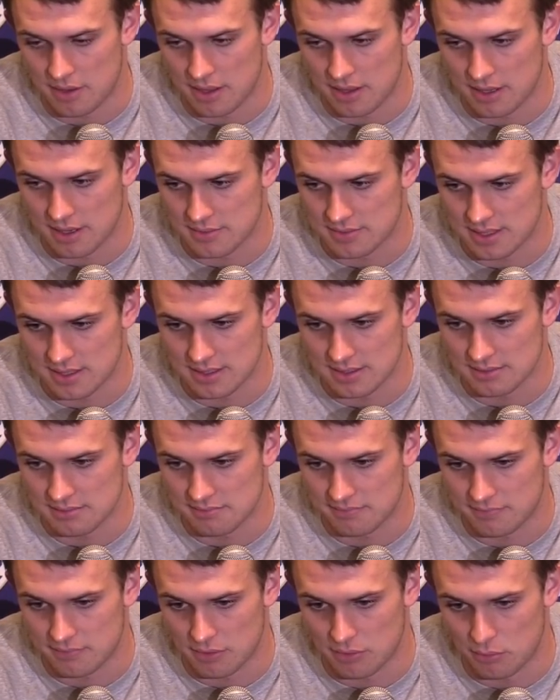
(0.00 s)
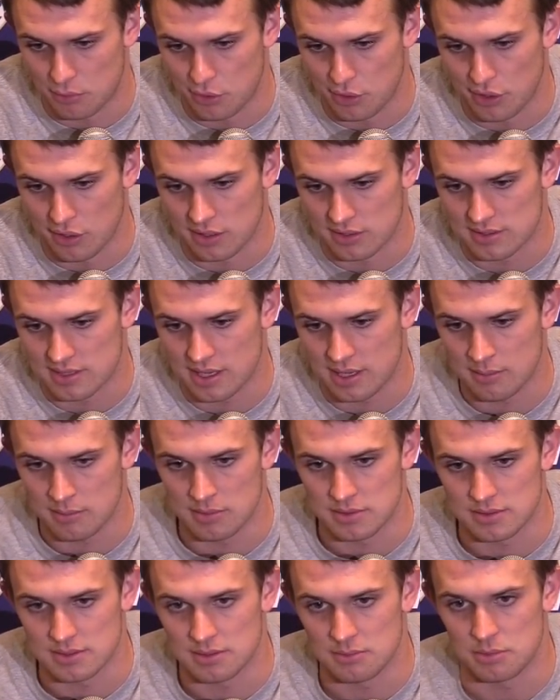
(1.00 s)
i think I've said this for a really long
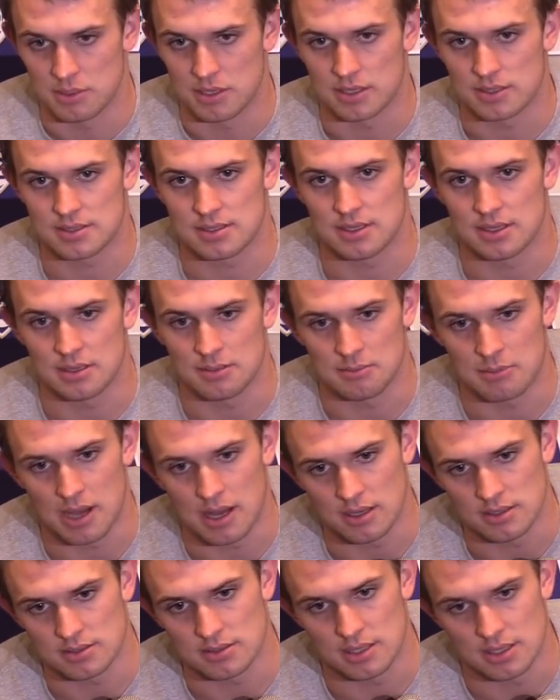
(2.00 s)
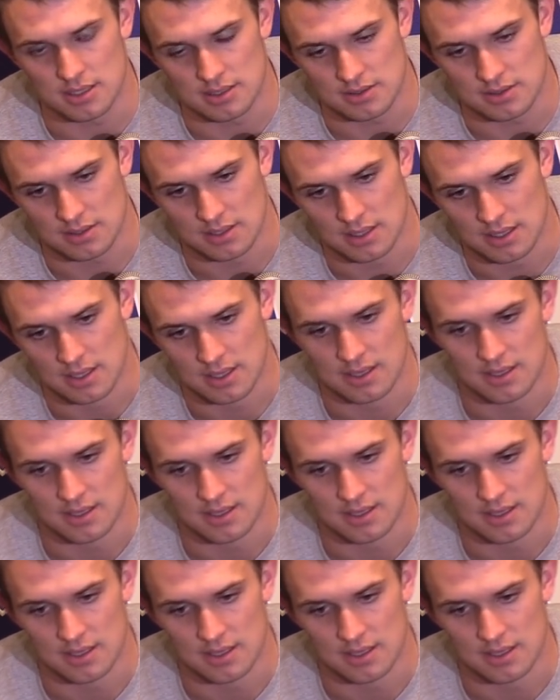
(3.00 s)
time is the biggest thing Myles does